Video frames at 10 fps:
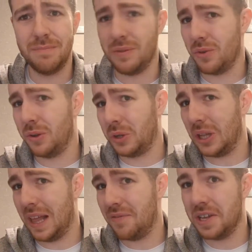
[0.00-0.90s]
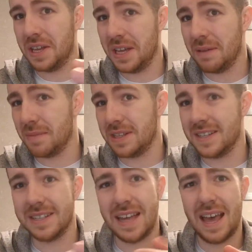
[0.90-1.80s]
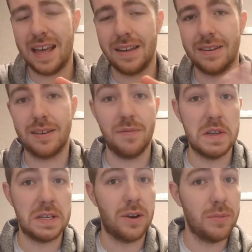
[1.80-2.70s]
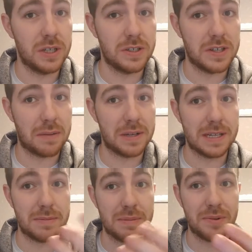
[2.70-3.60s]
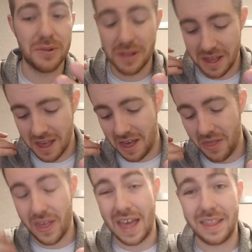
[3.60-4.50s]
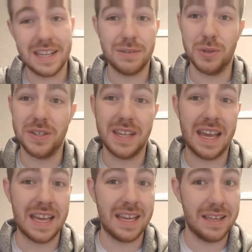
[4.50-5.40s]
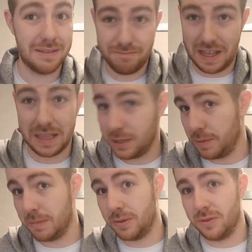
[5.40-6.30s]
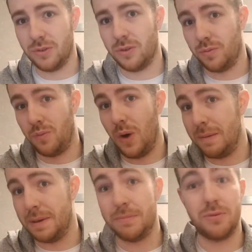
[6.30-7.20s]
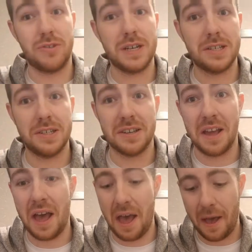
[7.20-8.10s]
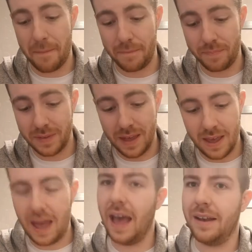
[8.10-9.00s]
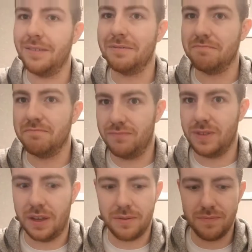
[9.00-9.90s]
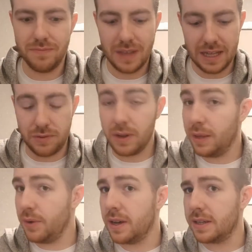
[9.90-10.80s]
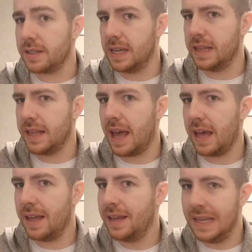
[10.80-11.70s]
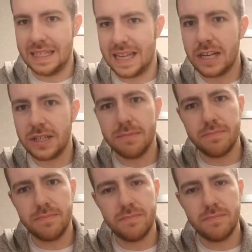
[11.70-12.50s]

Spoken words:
be real clever in business and convince a whole bunch of Japanese people that this was a English people or white people tradition. And, you know, it's really worked in that it's actually